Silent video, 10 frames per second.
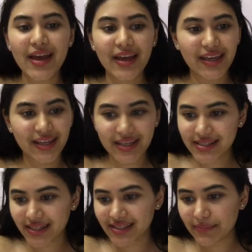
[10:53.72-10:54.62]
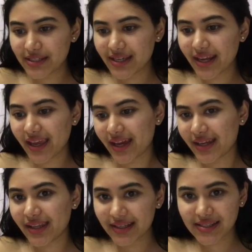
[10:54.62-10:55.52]
It is accepted, and
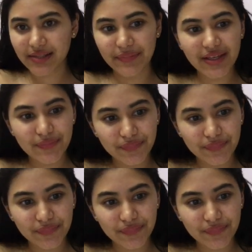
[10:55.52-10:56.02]
let's submit.